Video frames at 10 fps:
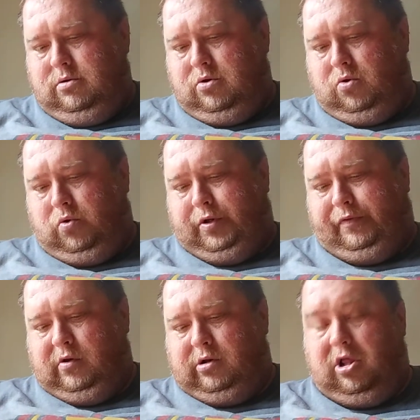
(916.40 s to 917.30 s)
Only
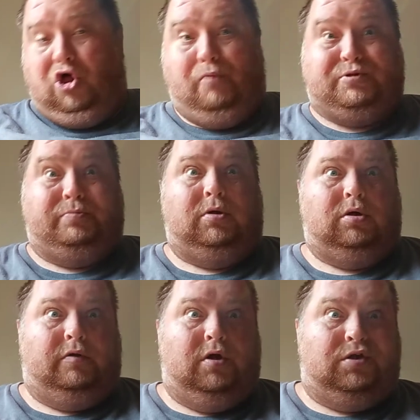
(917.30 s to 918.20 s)
thing that helps me out
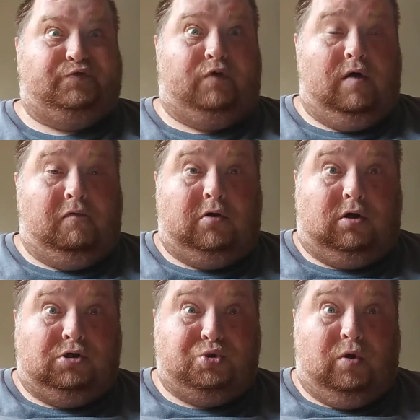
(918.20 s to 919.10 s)
of that is
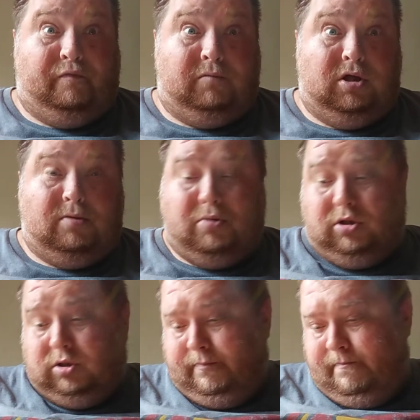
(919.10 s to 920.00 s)
512 megabyte.